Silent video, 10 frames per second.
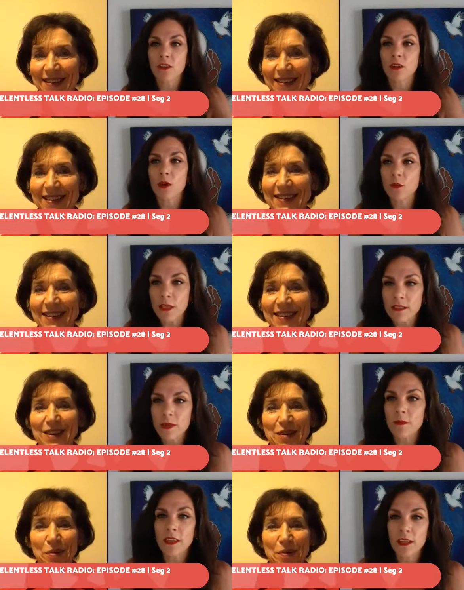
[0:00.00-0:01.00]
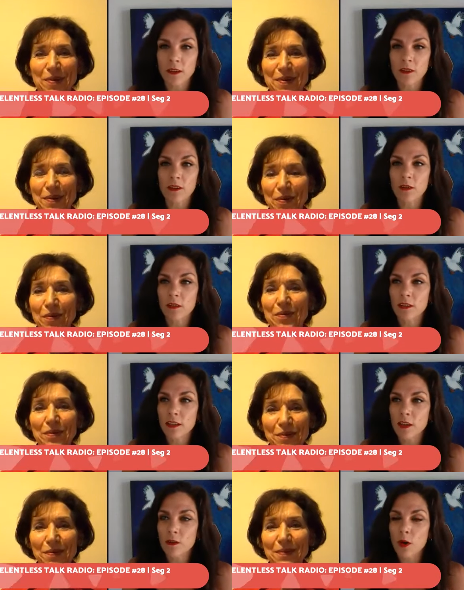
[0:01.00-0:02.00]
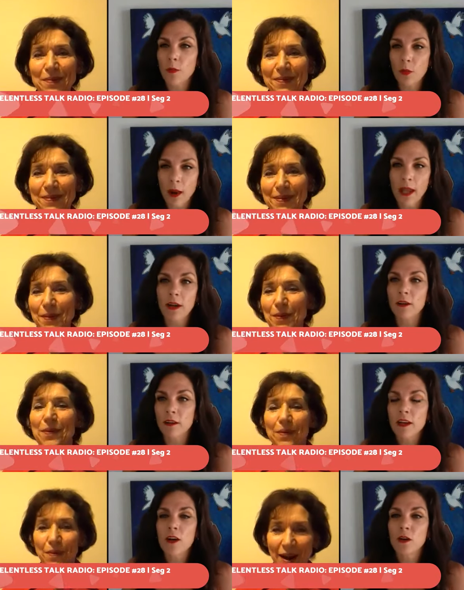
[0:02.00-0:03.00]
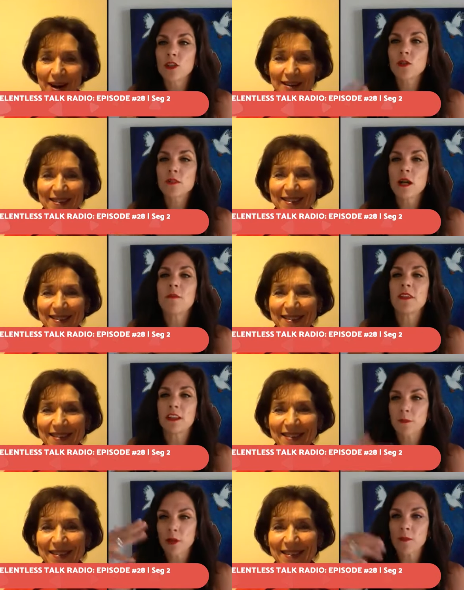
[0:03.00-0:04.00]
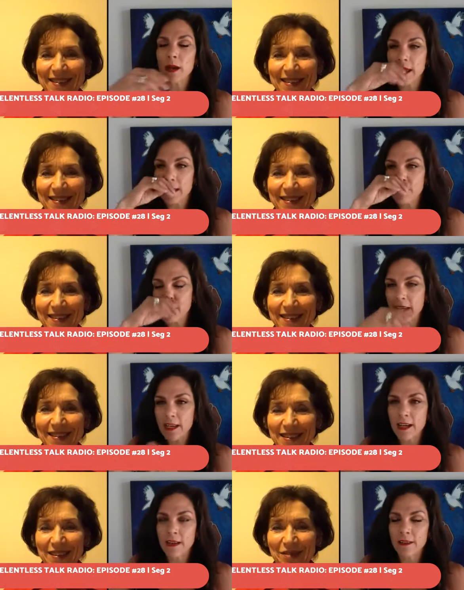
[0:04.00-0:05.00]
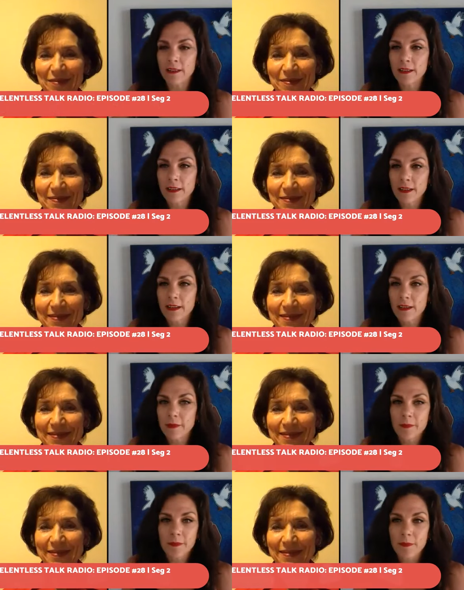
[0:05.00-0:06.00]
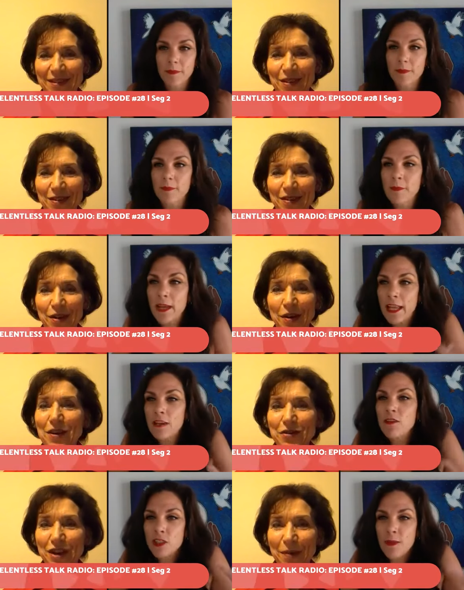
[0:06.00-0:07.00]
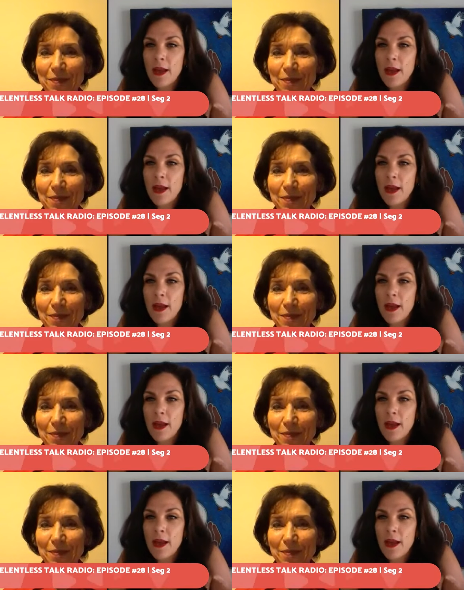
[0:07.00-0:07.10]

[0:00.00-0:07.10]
Speaker 1: or go read something or, or you know, go pray or, right. or do something to bring my, my, uh, my energy yeah.